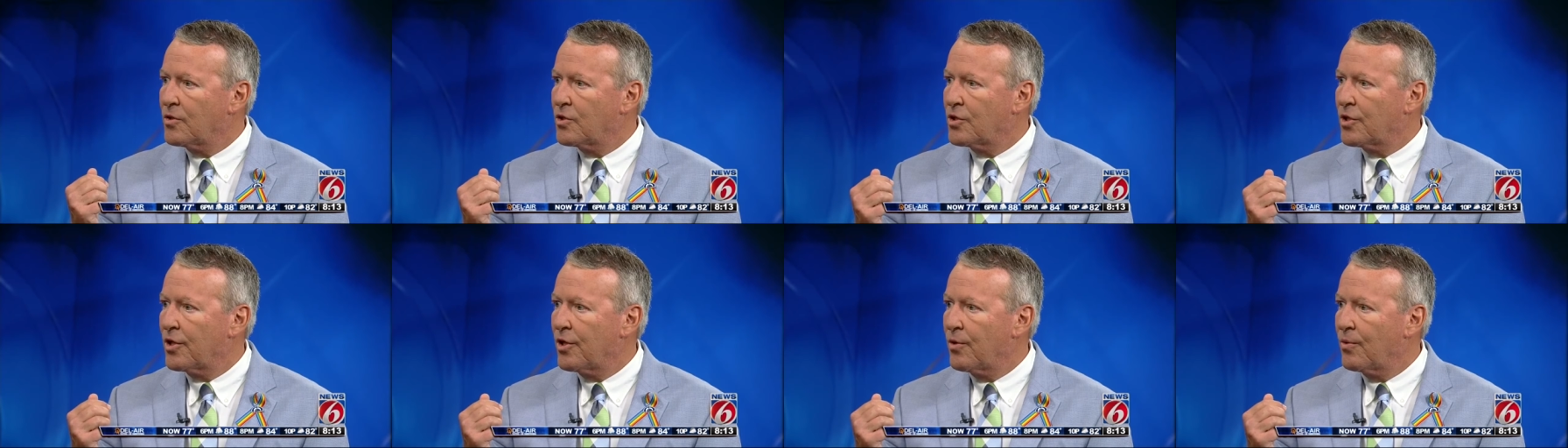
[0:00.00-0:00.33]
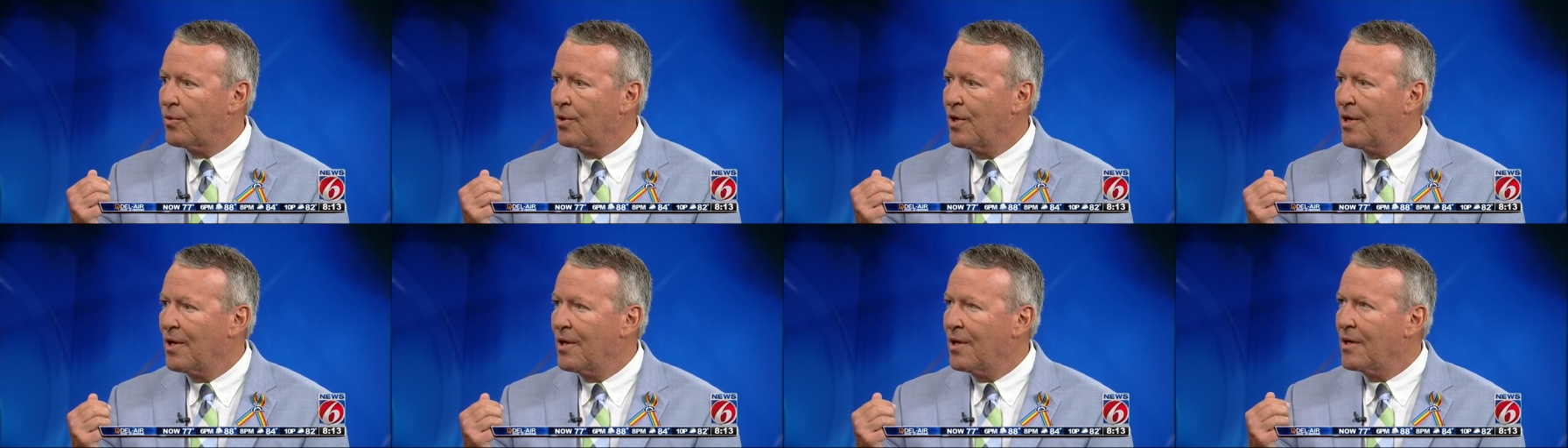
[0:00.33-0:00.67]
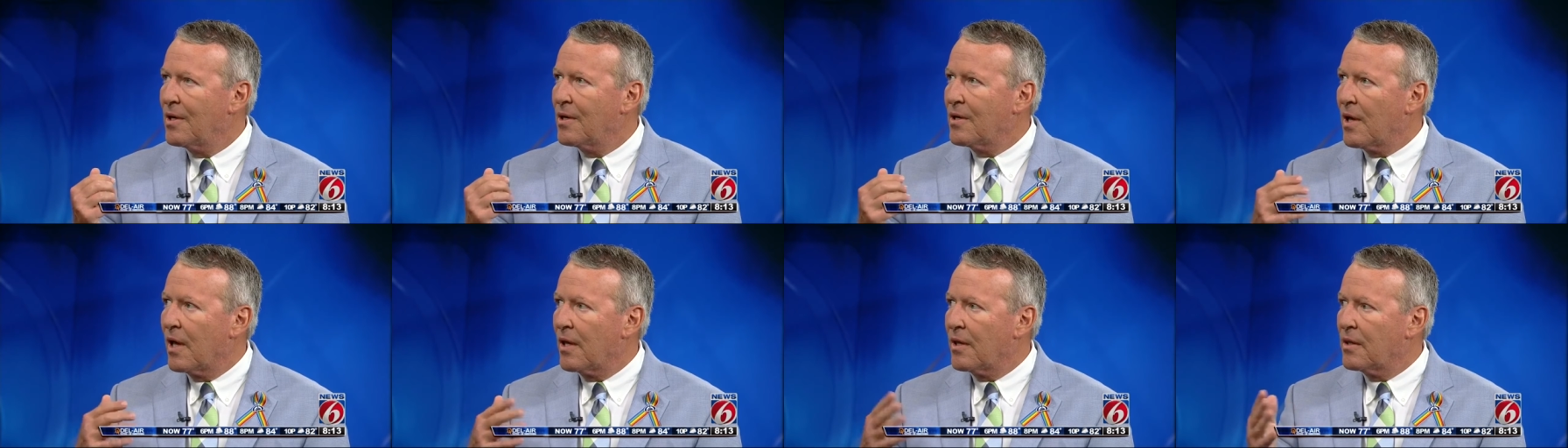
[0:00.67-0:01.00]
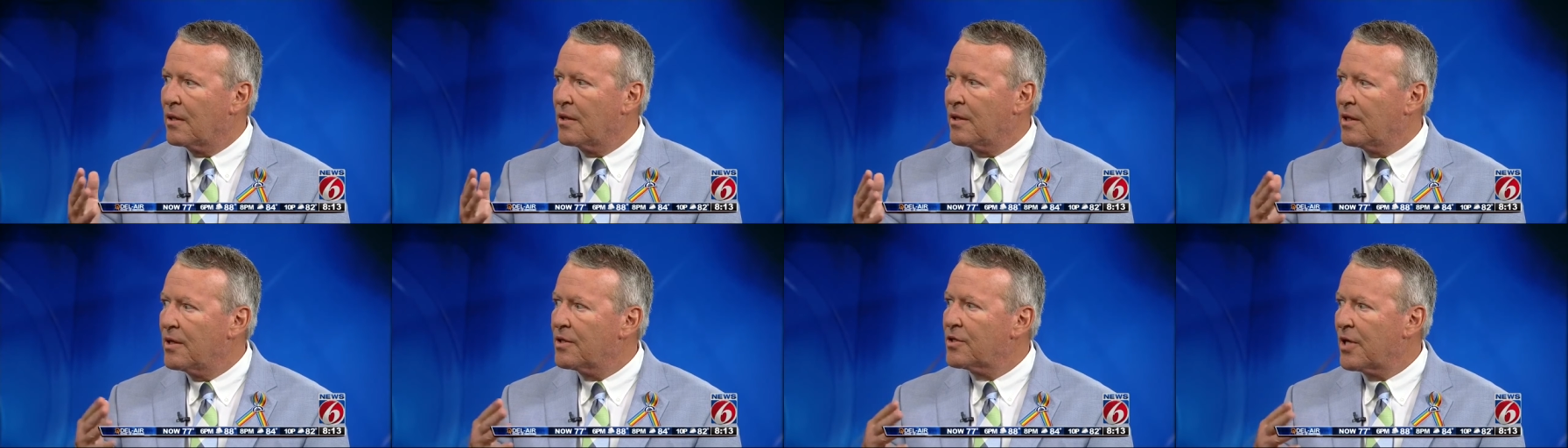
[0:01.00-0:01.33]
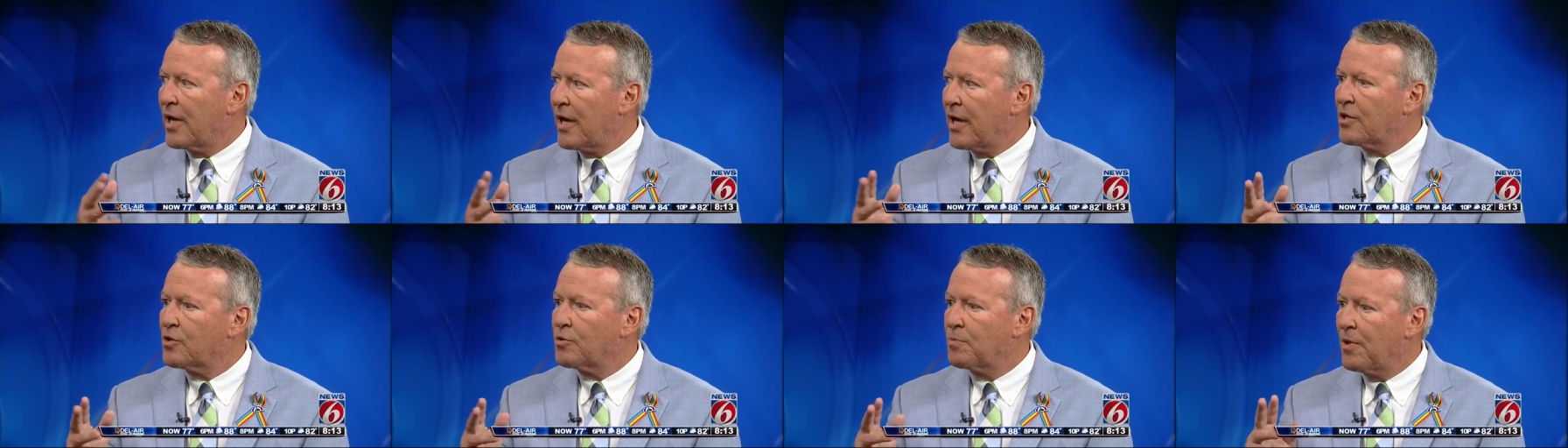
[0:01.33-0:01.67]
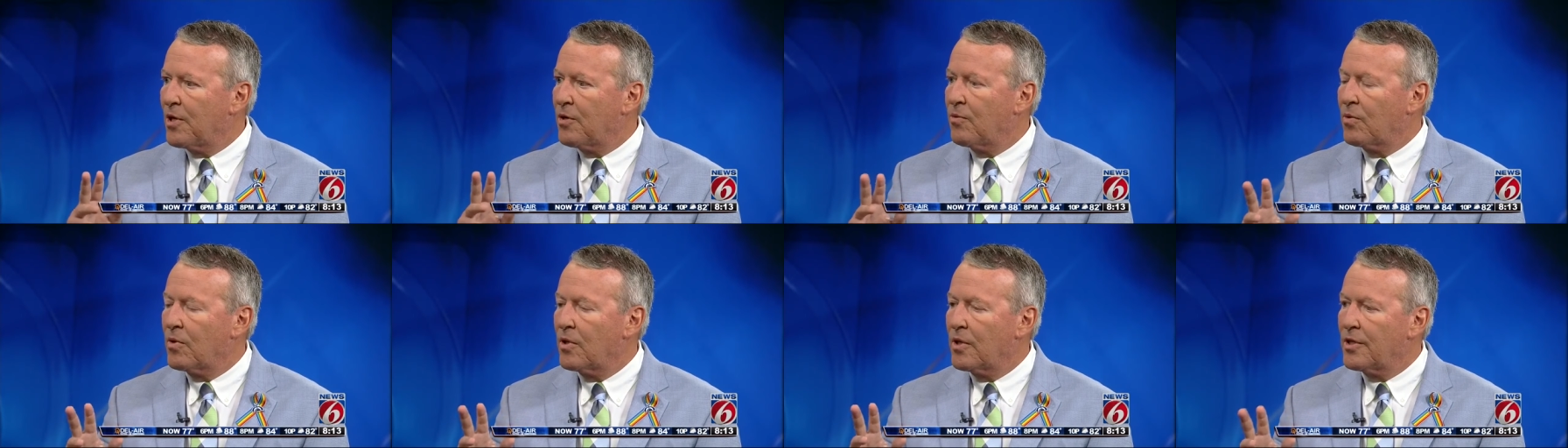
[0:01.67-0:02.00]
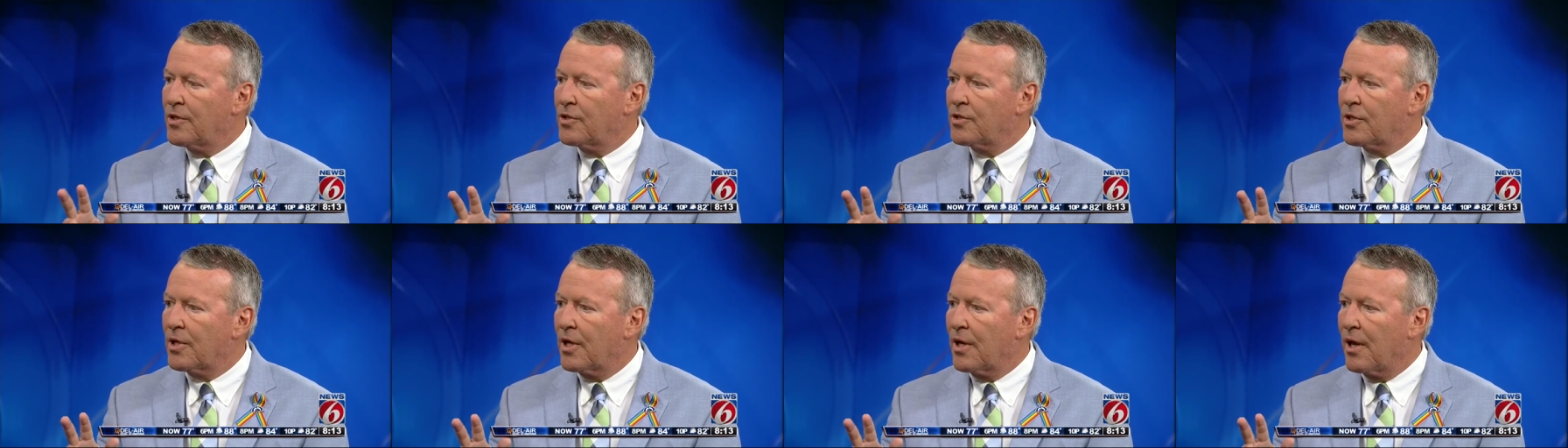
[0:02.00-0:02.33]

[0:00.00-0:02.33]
So uh, this has been released,